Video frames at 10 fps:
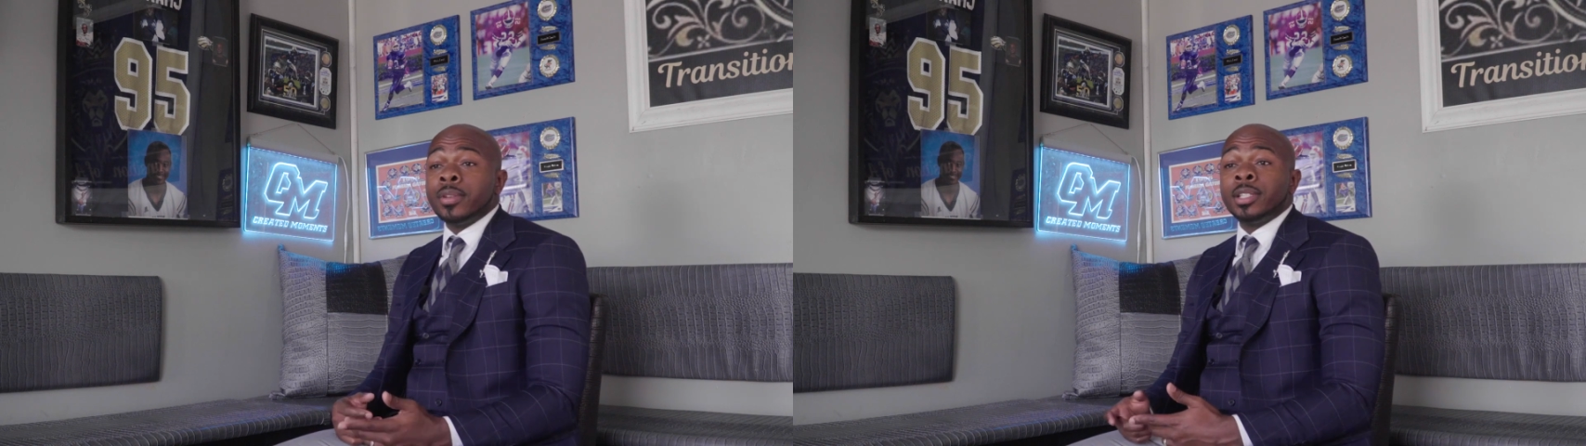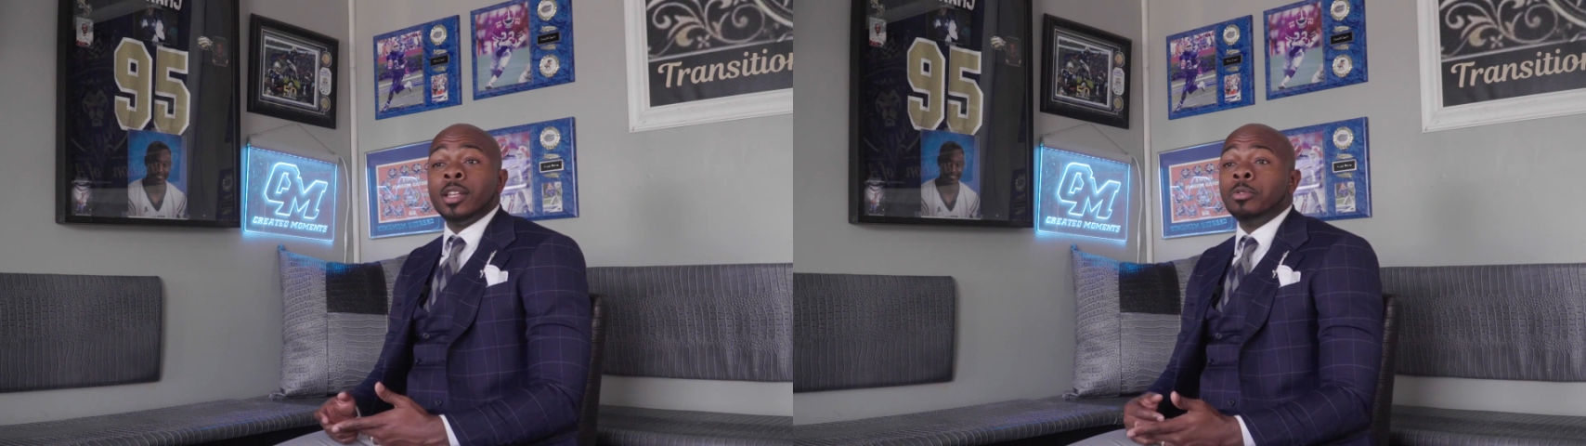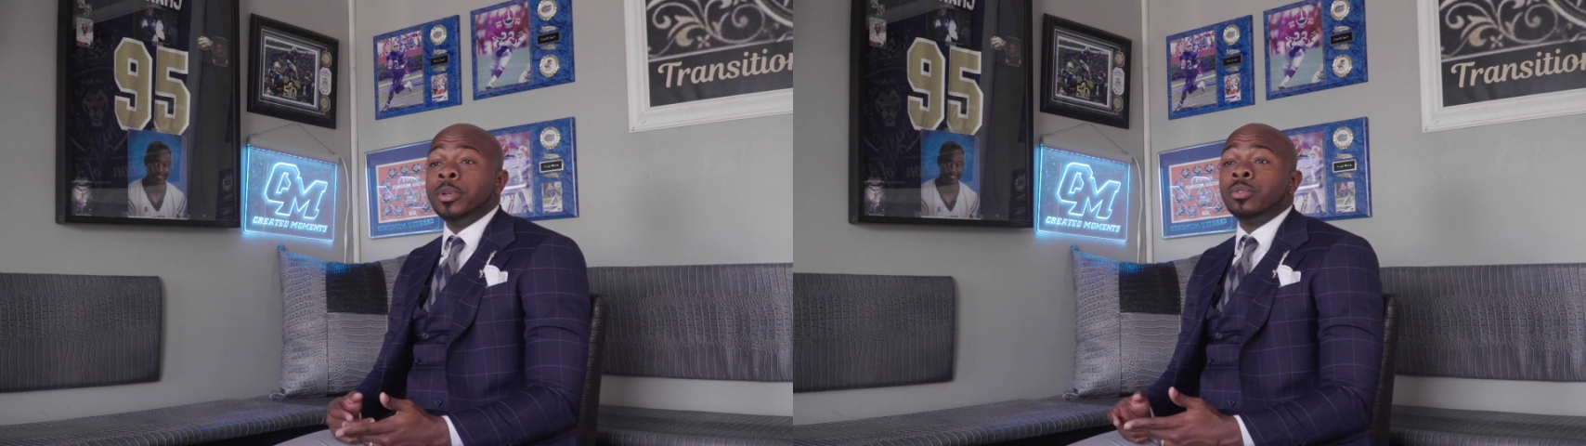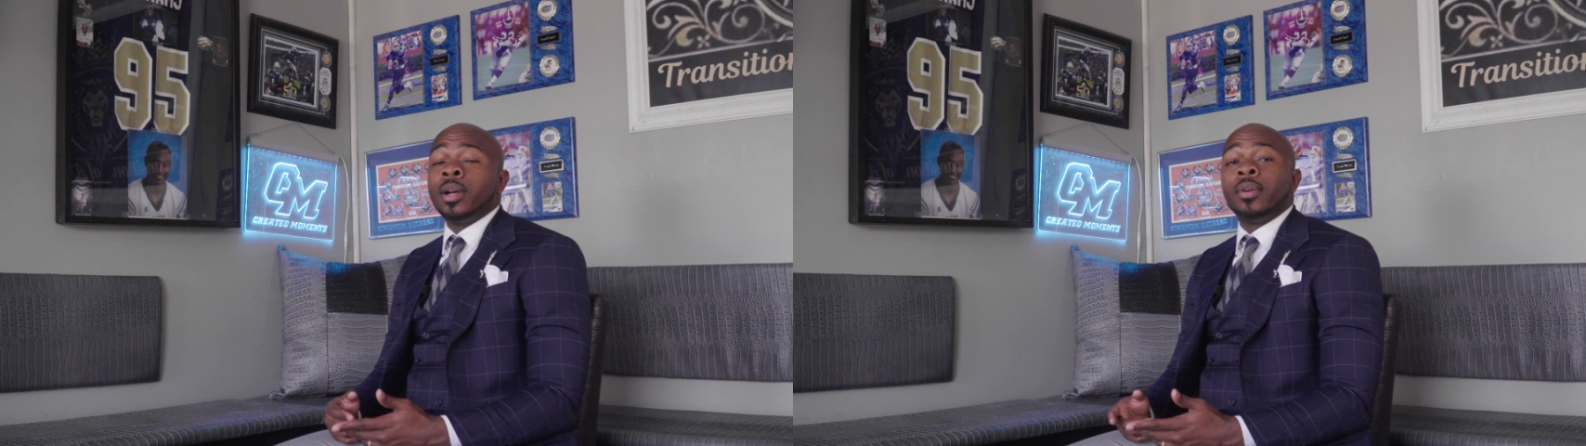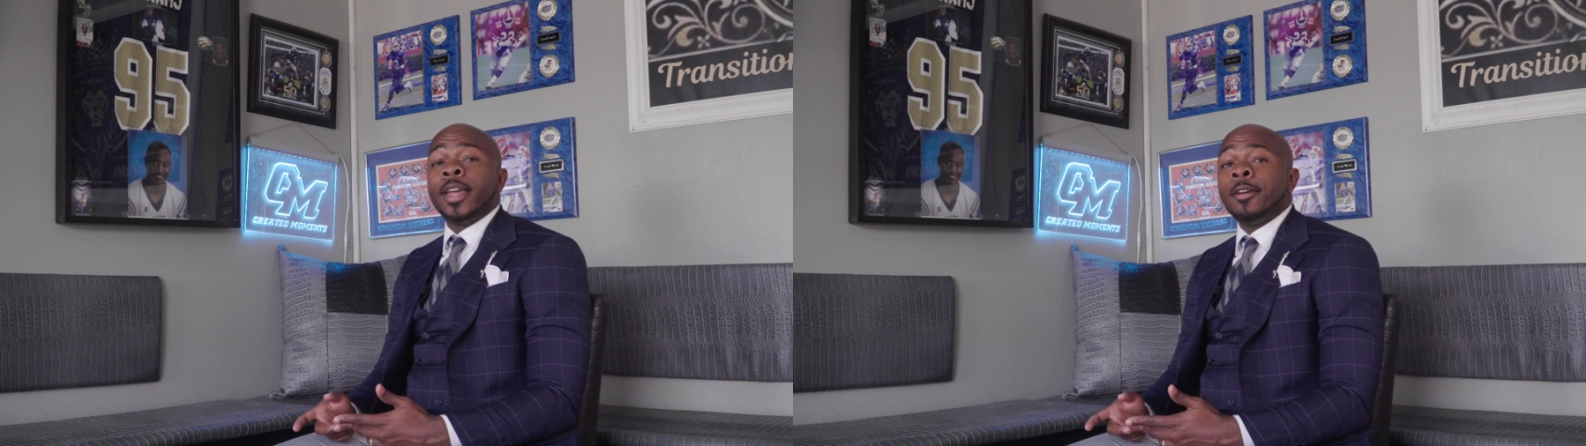I was selling them
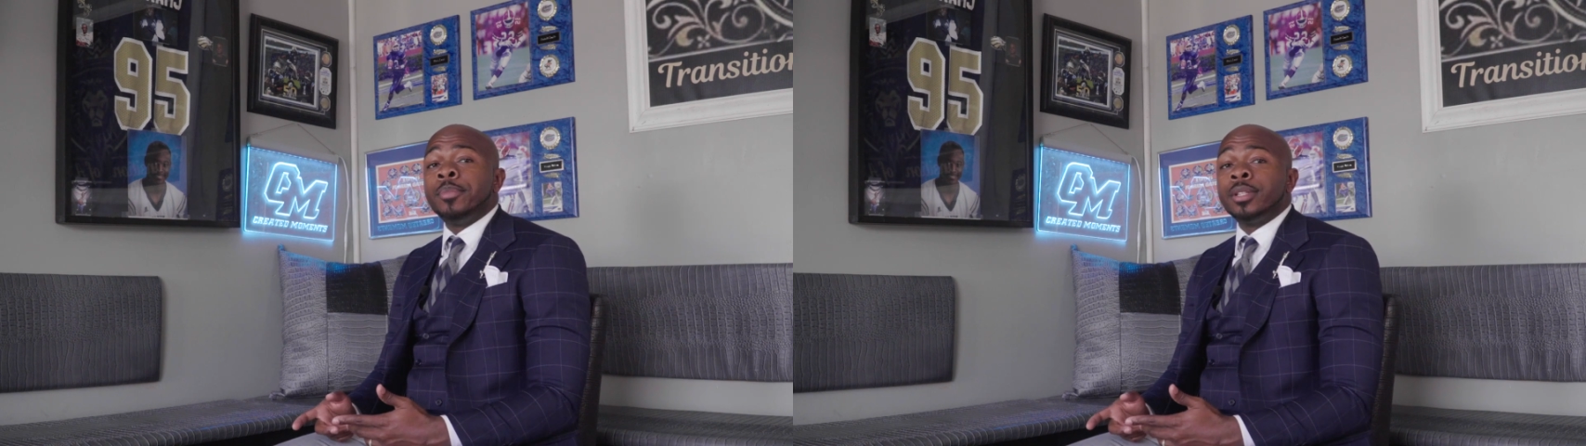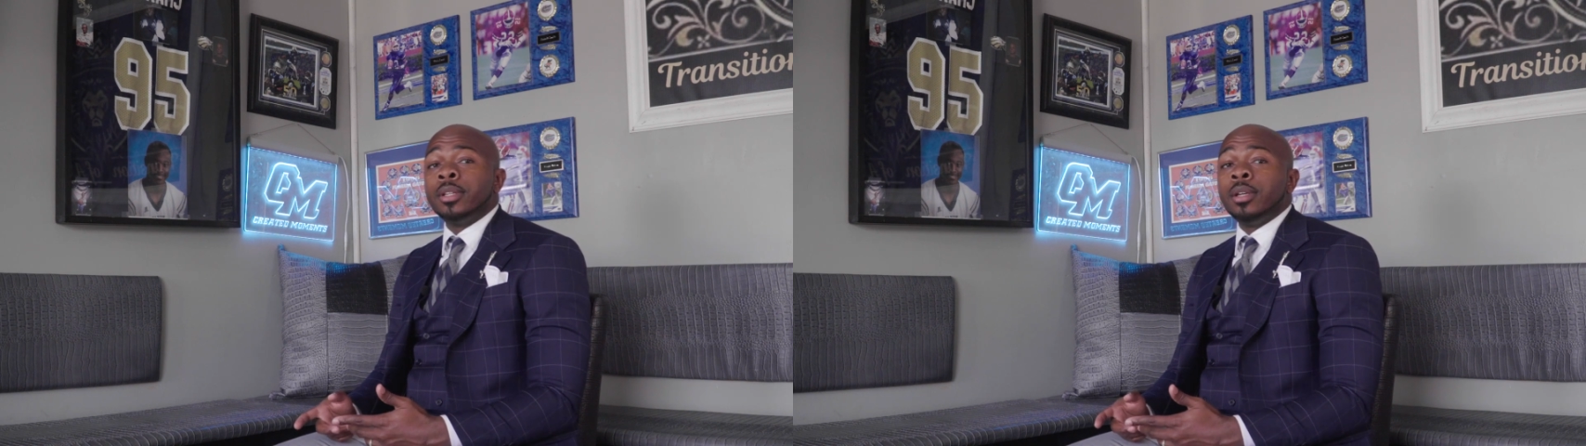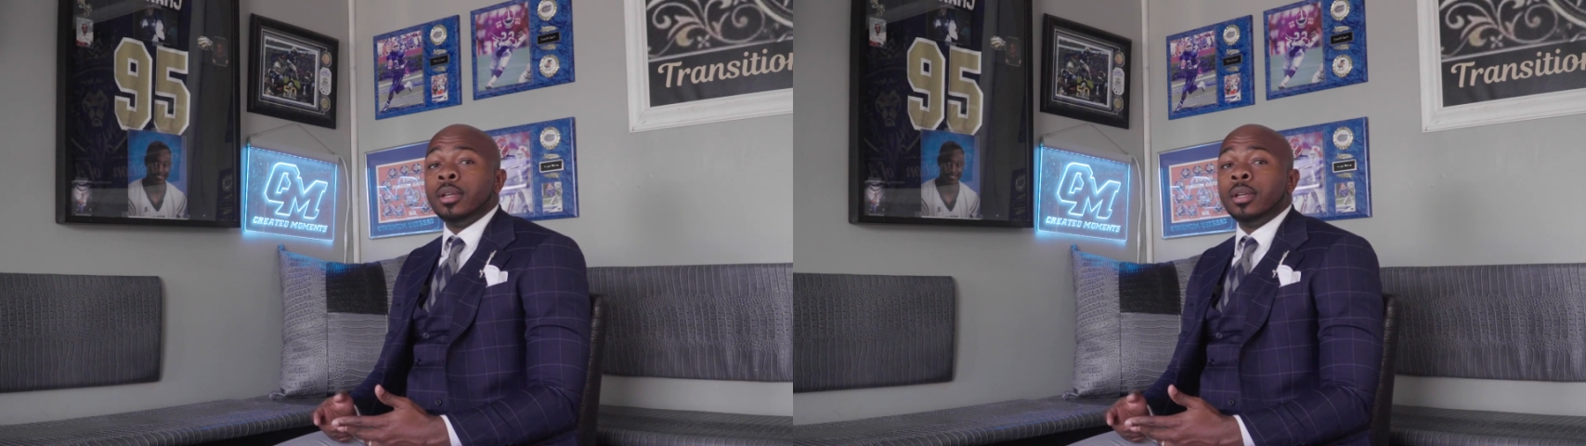around campus.